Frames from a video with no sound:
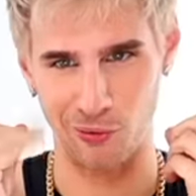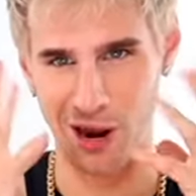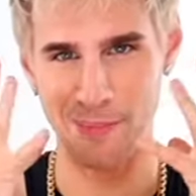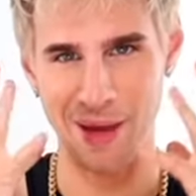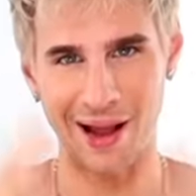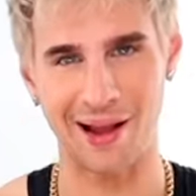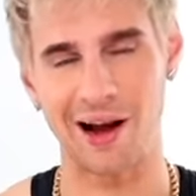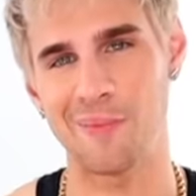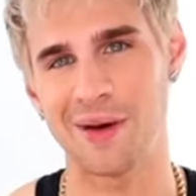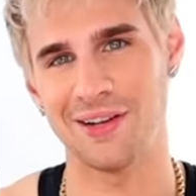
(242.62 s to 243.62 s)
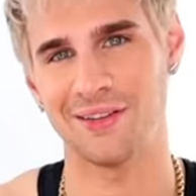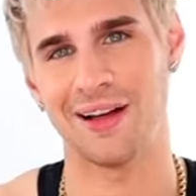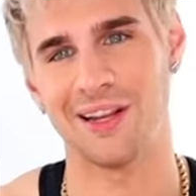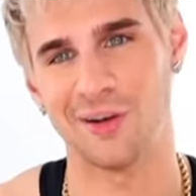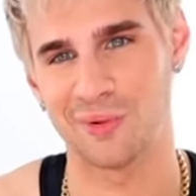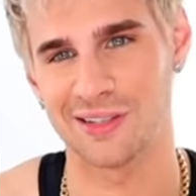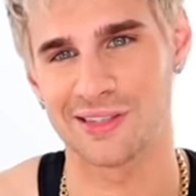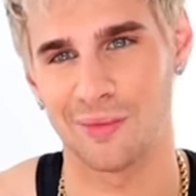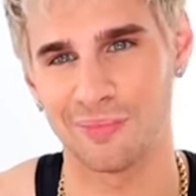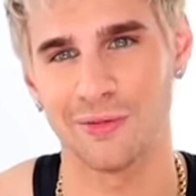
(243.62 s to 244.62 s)
right back up and you'll end up with
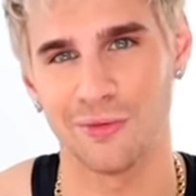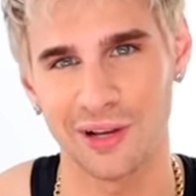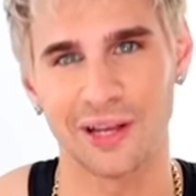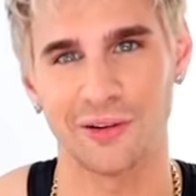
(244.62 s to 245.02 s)
something really